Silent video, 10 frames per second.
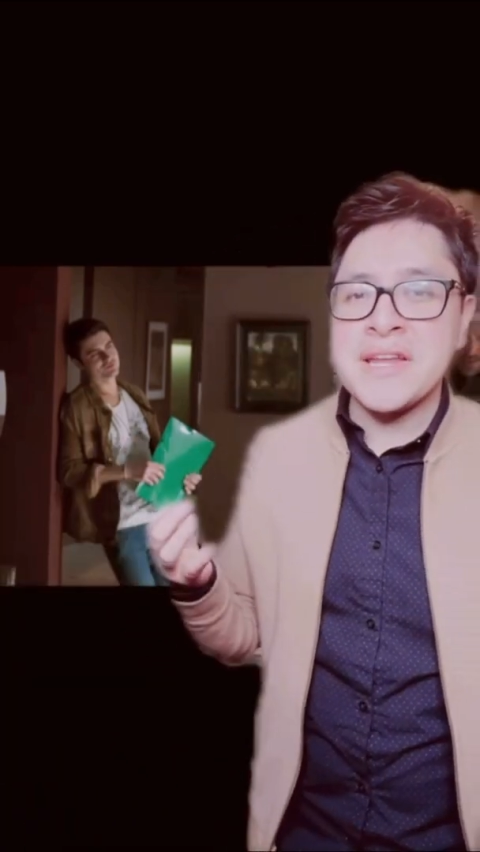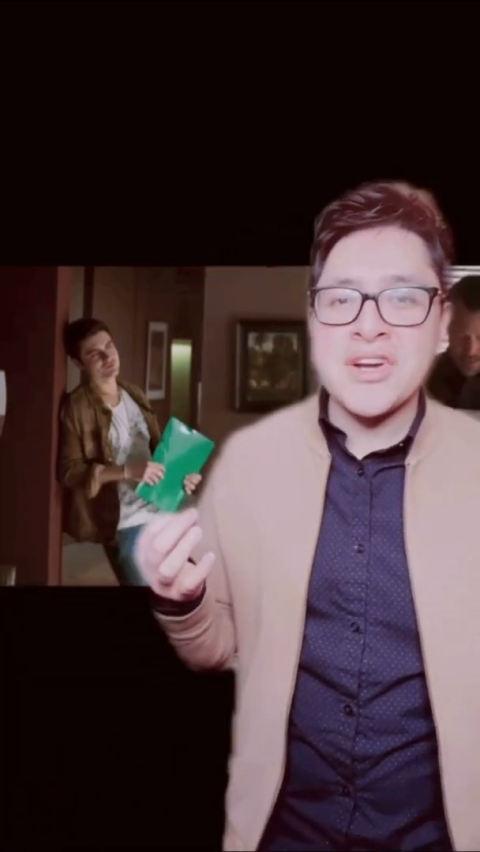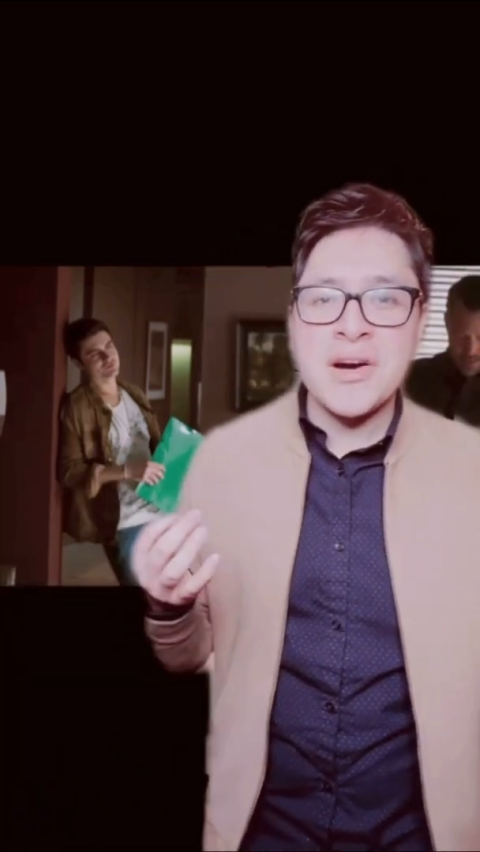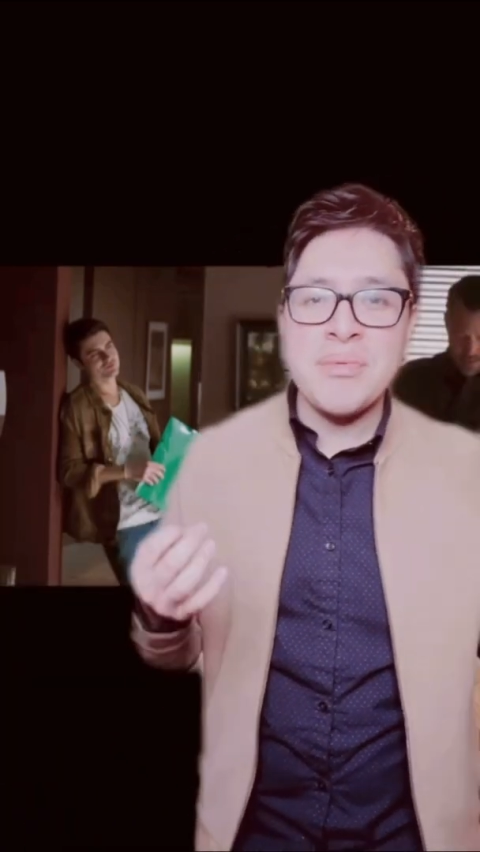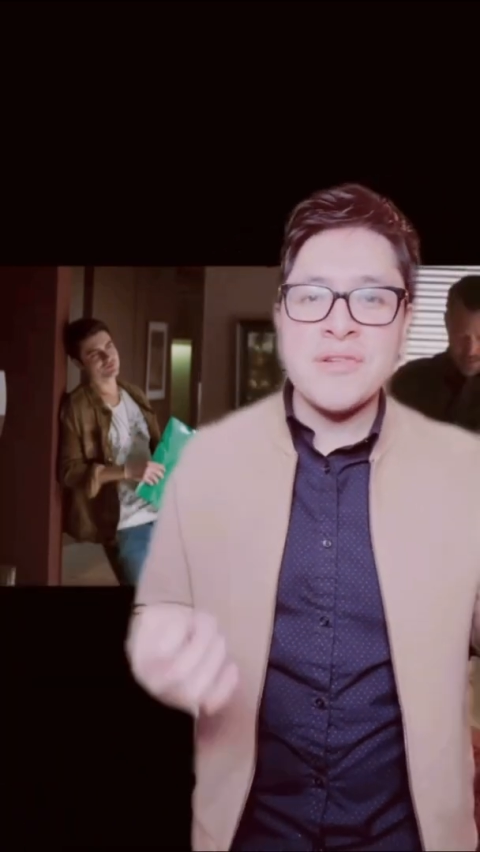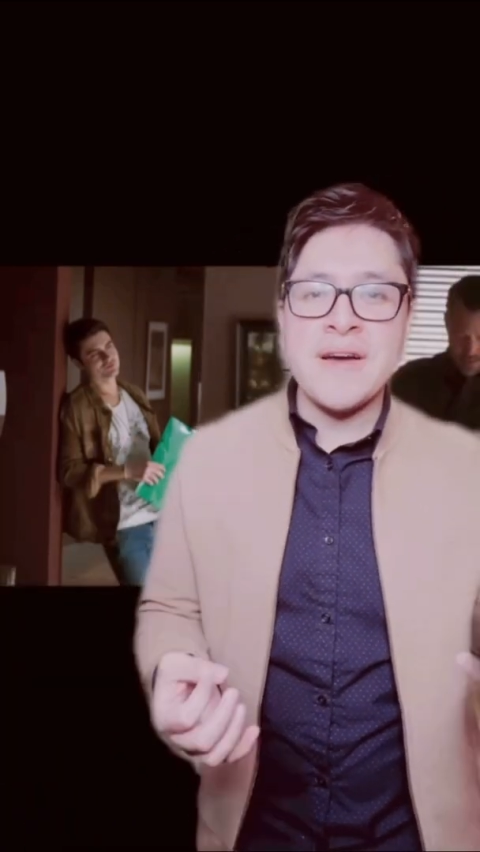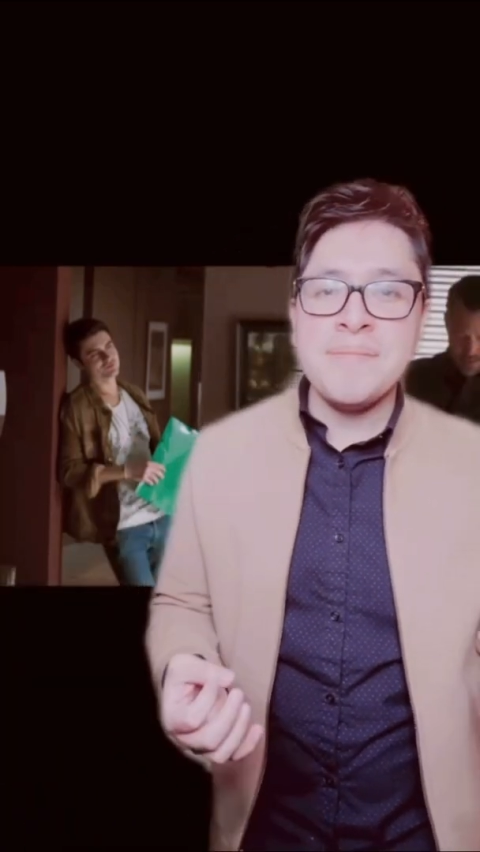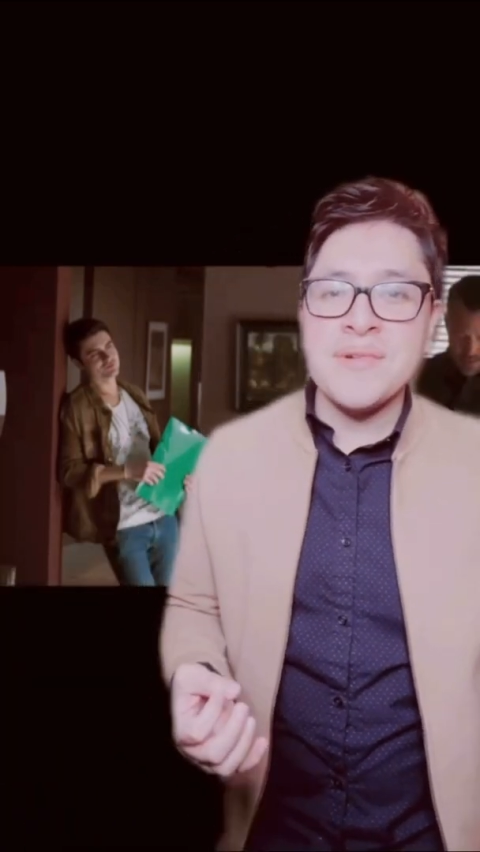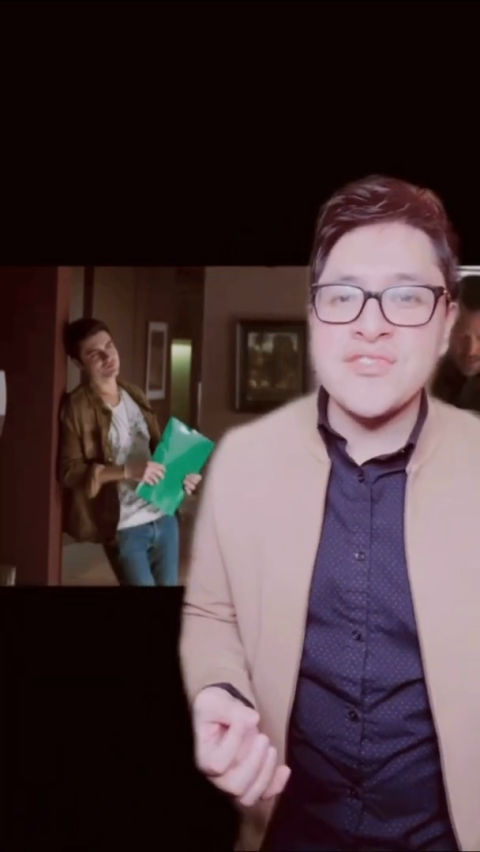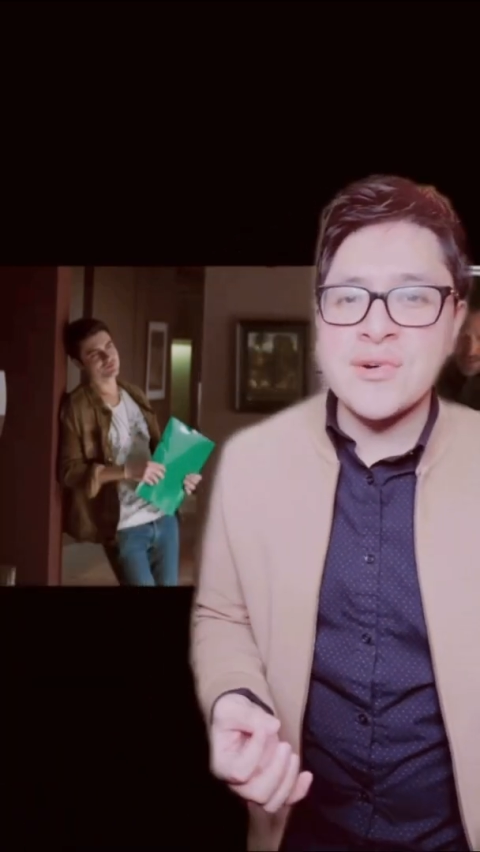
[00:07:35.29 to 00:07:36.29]
in a couple of
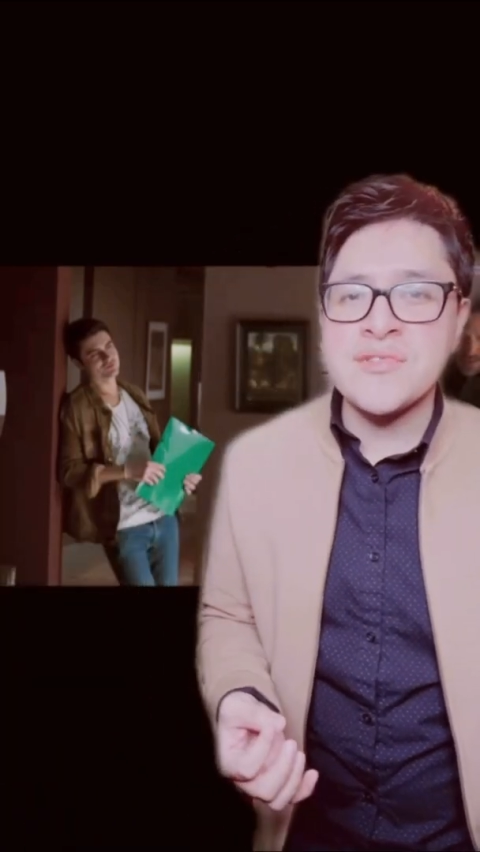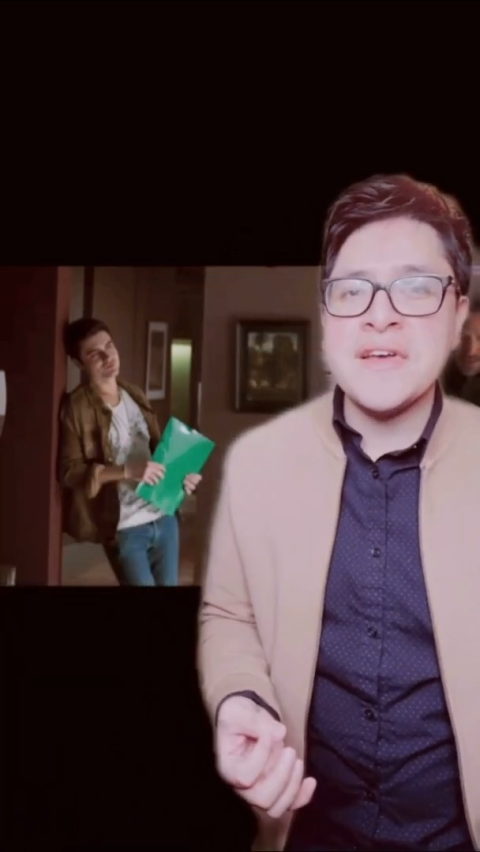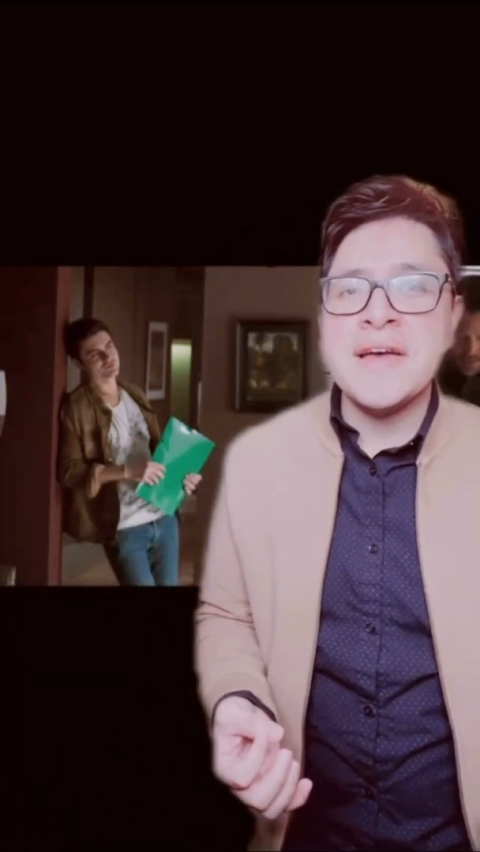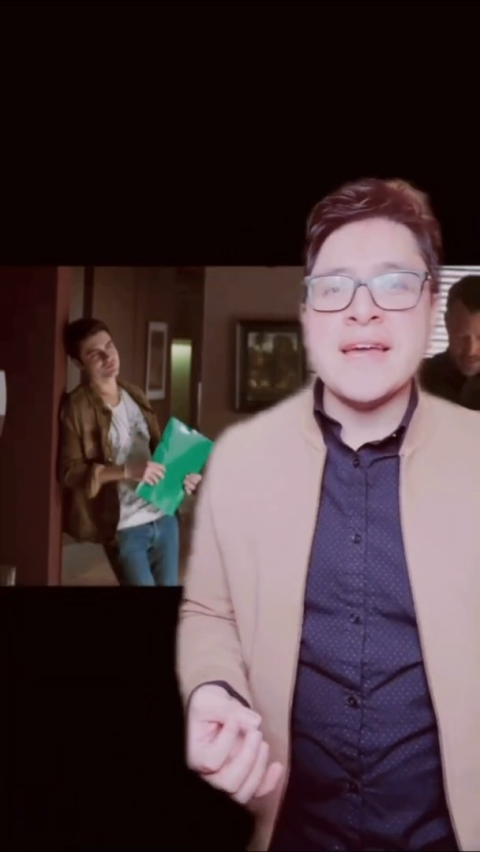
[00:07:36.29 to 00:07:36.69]
episodes,